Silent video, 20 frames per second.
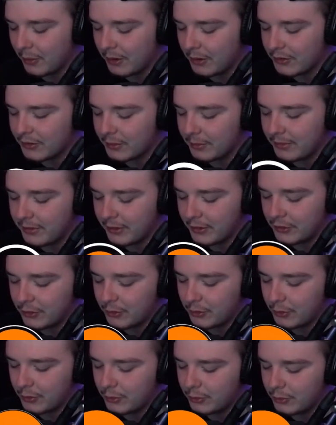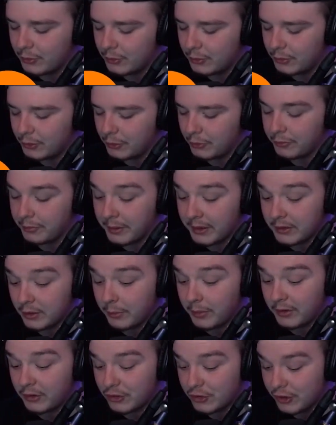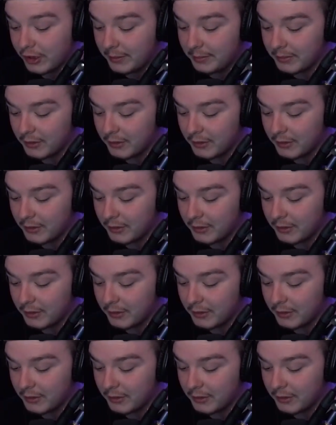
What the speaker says: are some things you've picked up in champ